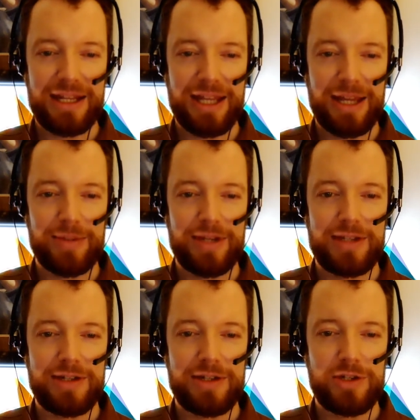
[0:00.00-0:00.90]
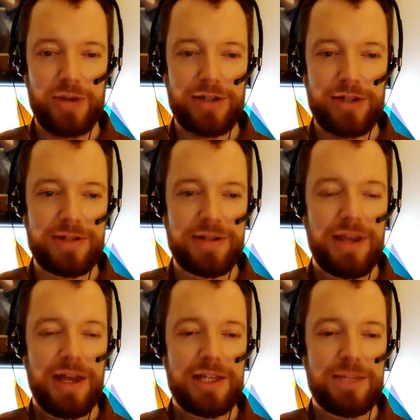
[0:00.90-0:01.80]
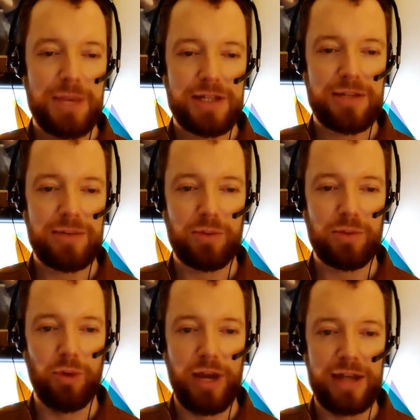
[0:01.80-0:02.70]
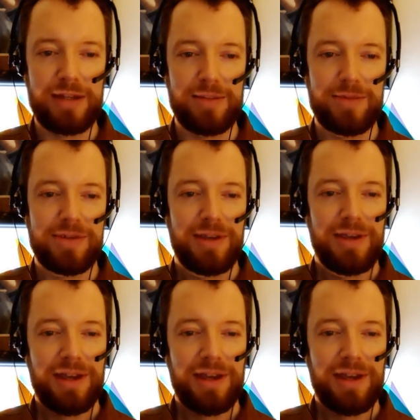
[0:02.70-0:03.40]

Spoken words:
in the game besides distractions, especially with randoms.